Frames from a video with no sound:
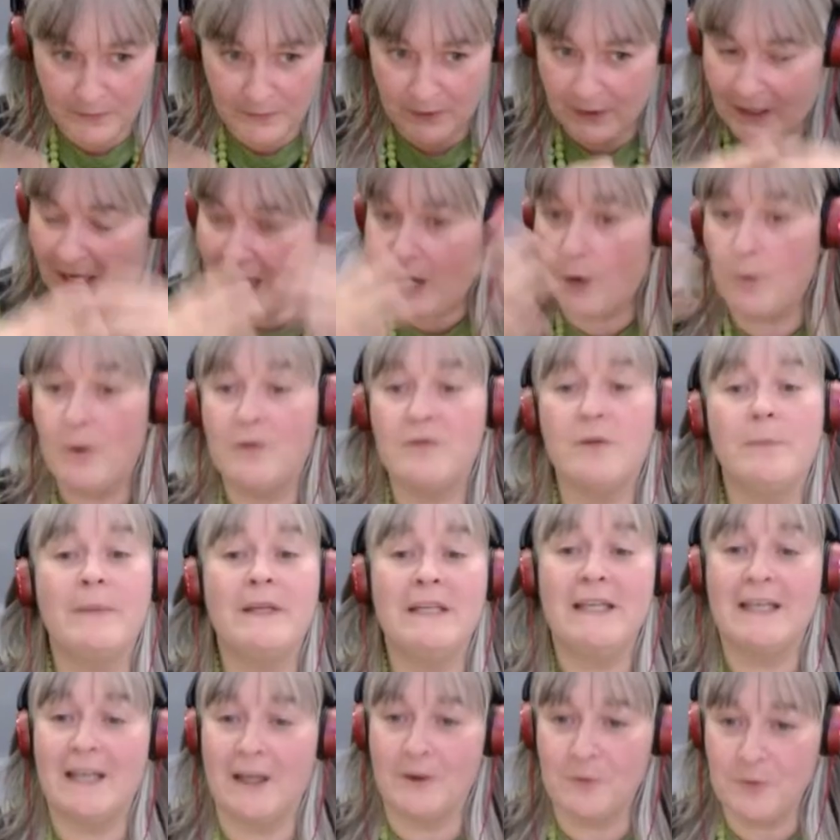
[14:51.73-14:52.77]
however
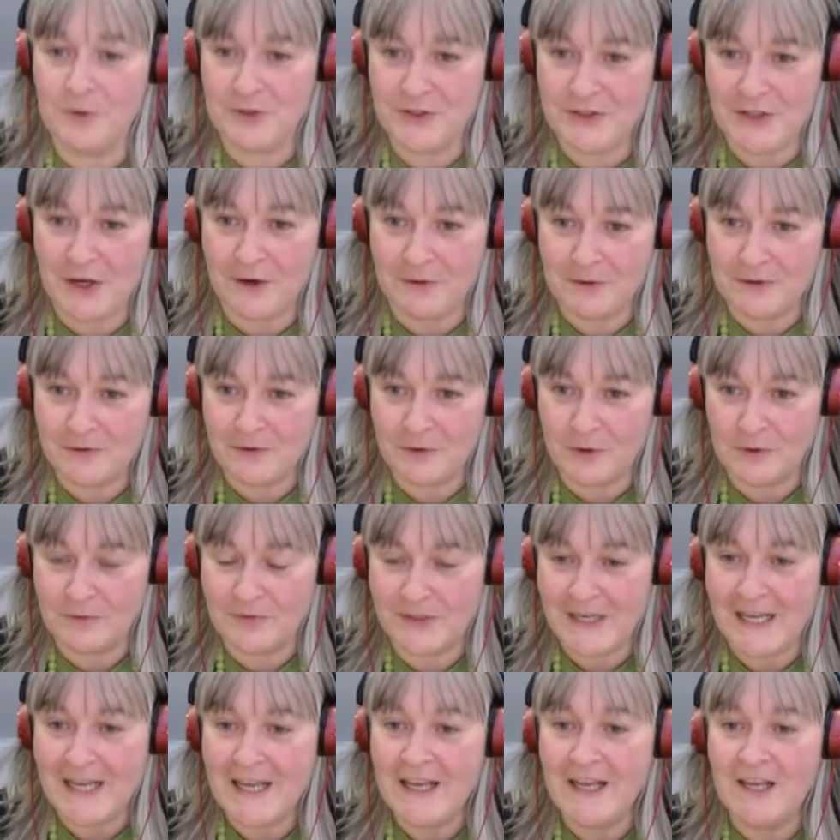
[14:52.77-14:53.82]
many languages are
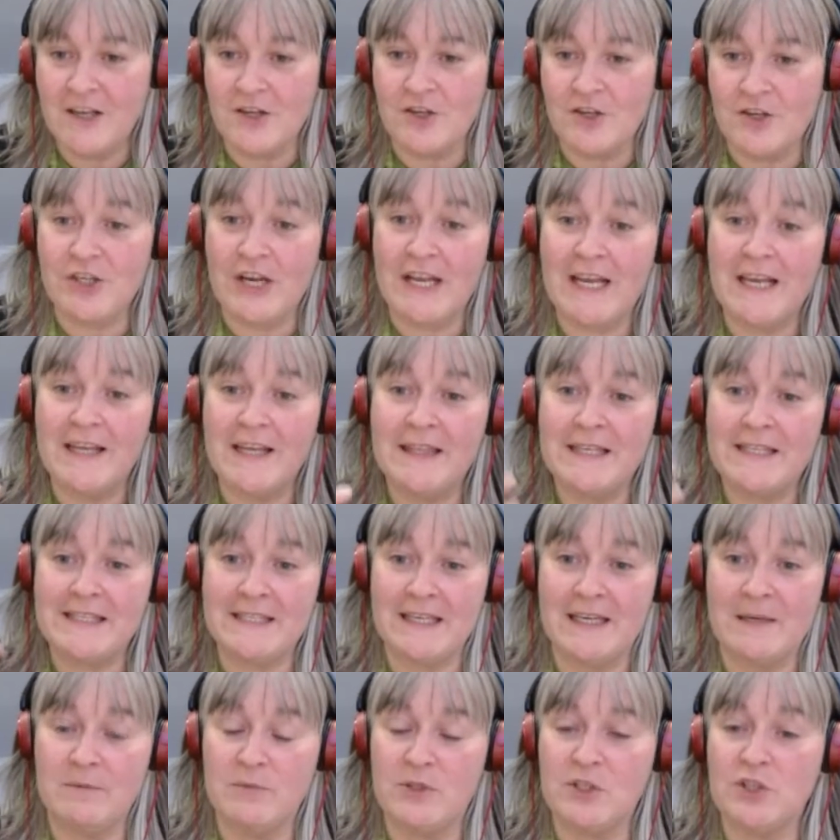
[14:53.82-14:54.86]
involved share the
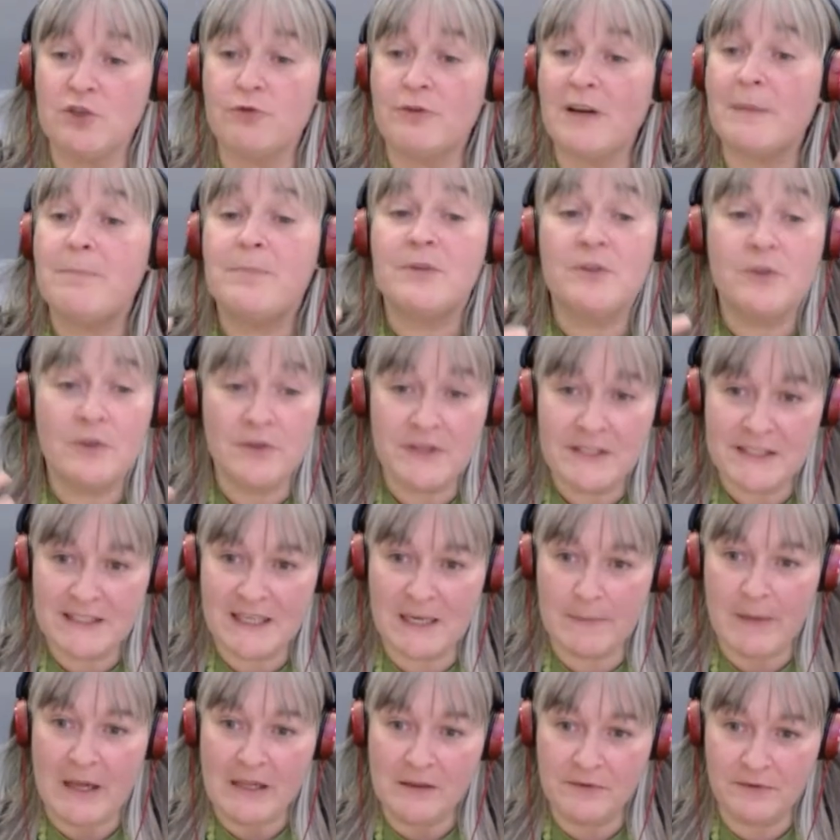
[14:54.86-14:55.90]
same script or the
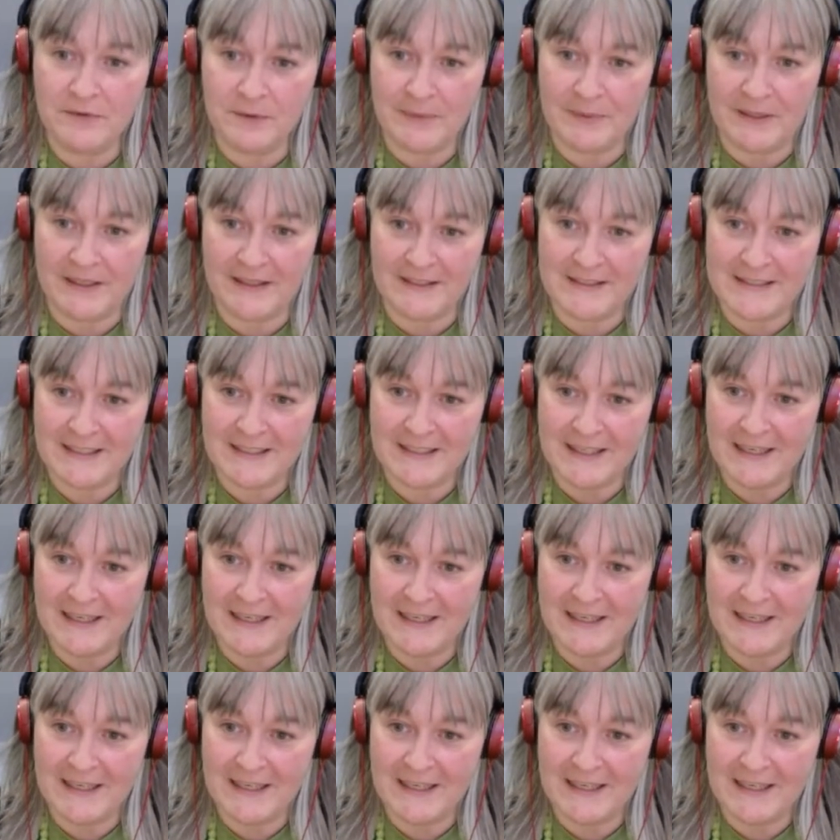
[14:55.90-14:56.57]
same alphabet,